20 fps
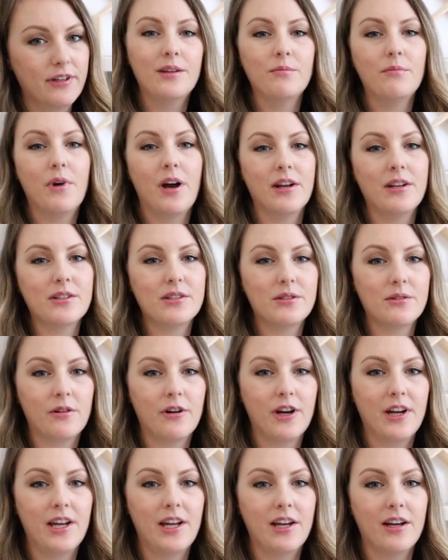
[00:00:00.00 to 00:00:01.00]
In
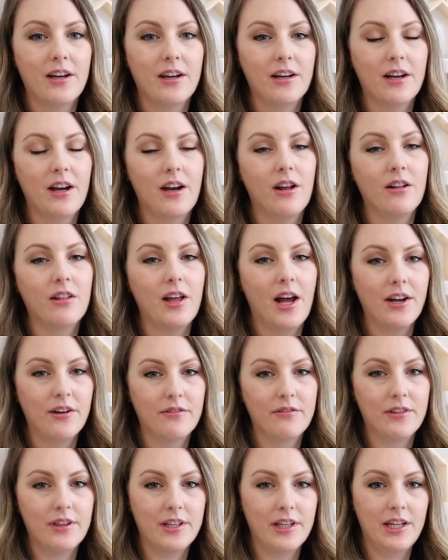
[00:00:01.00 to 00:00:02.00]
Montessori, a lot
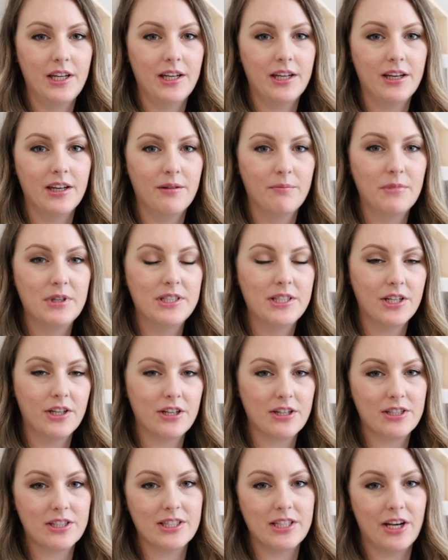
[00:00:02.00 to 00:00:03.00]
of the
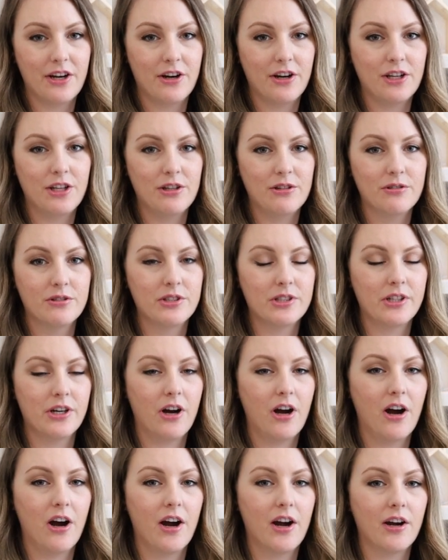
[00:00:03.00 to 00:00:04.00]
materials that are used
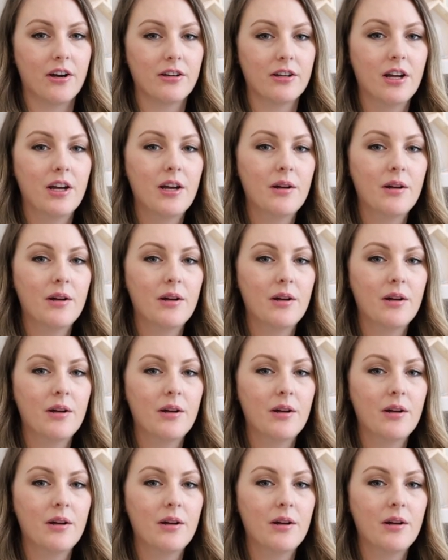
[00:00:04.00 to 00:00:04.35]
are